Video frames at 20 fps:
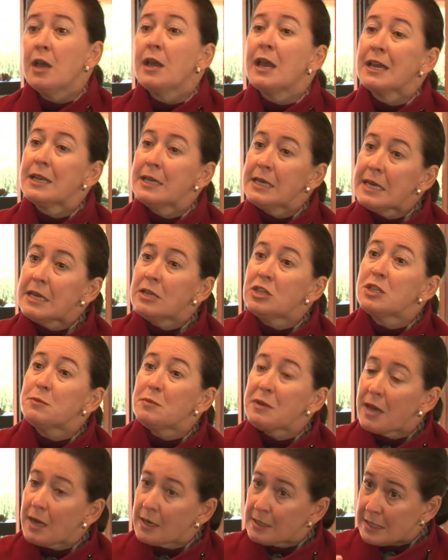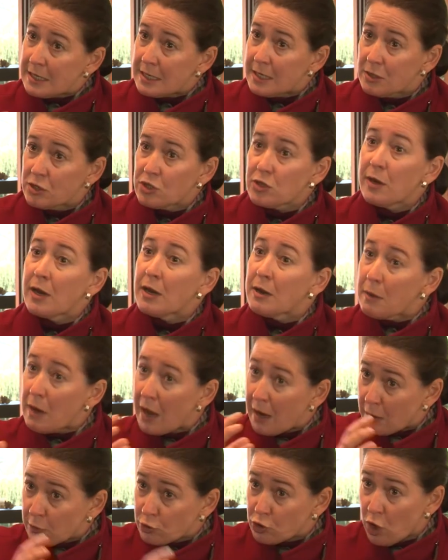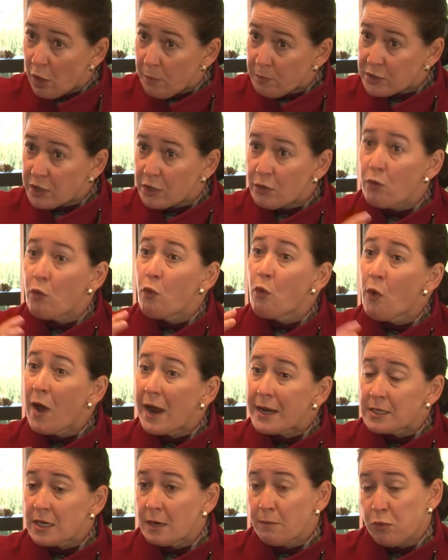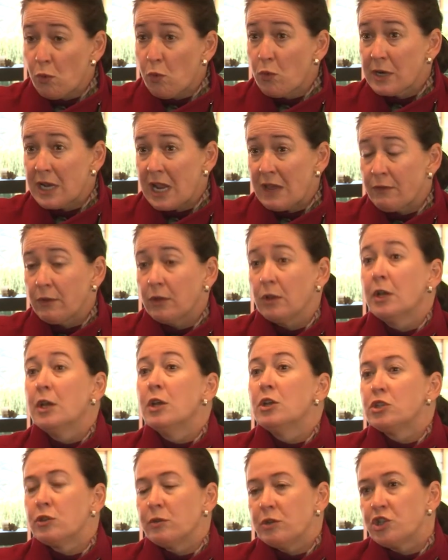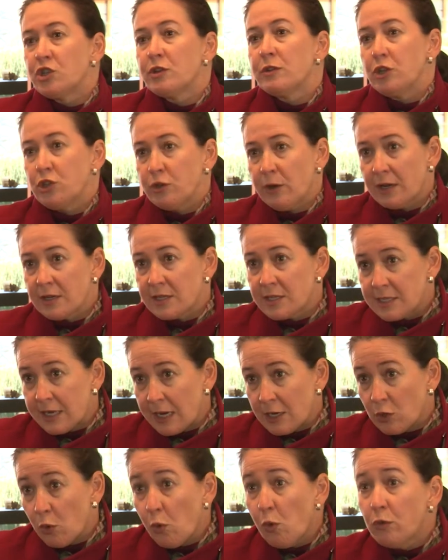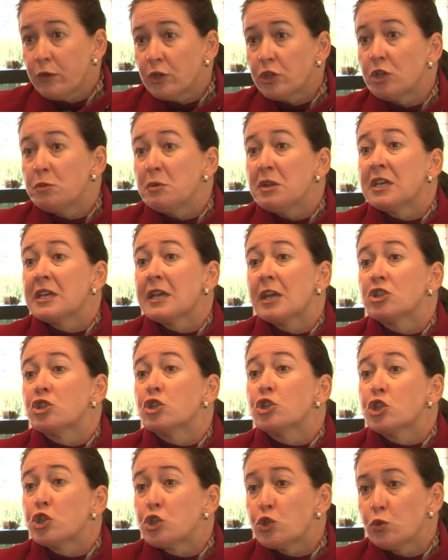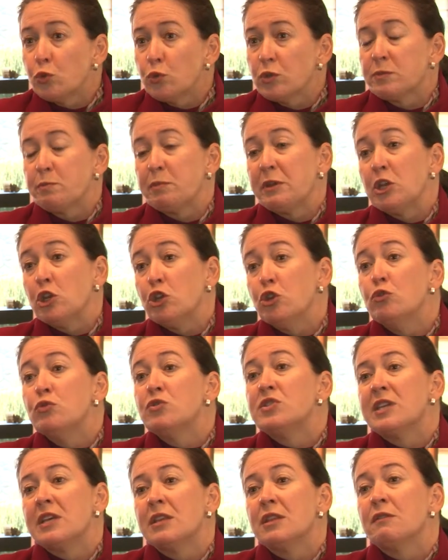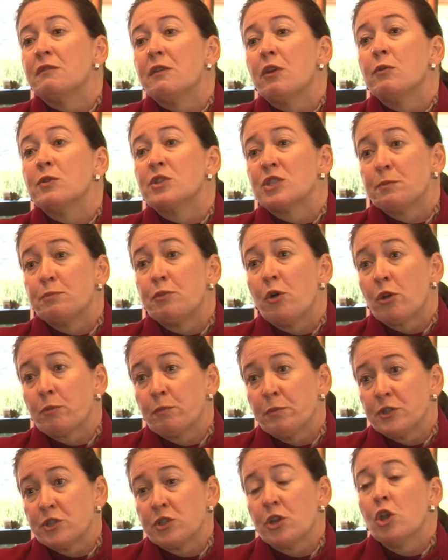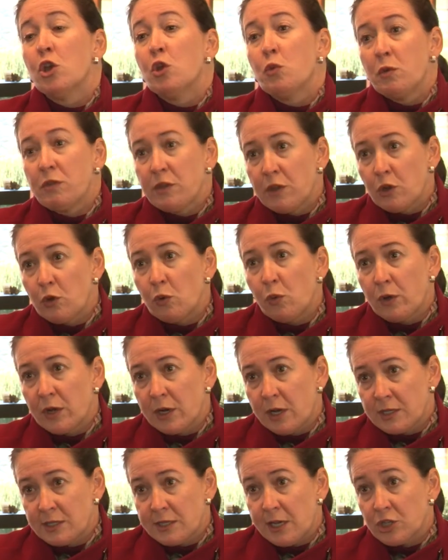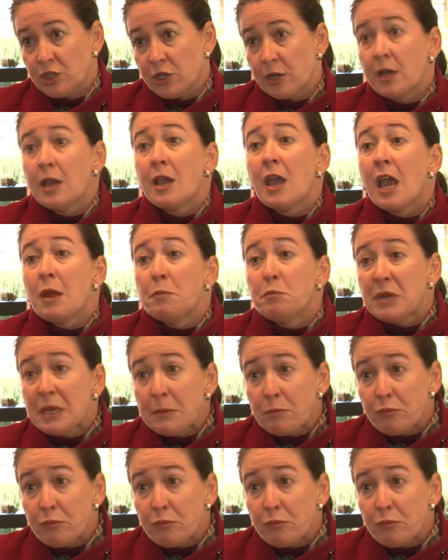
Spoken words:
It needs to be adhered to and adopted right at board level to ensure that you understand all the communications tools being used in the various departments within an organization and being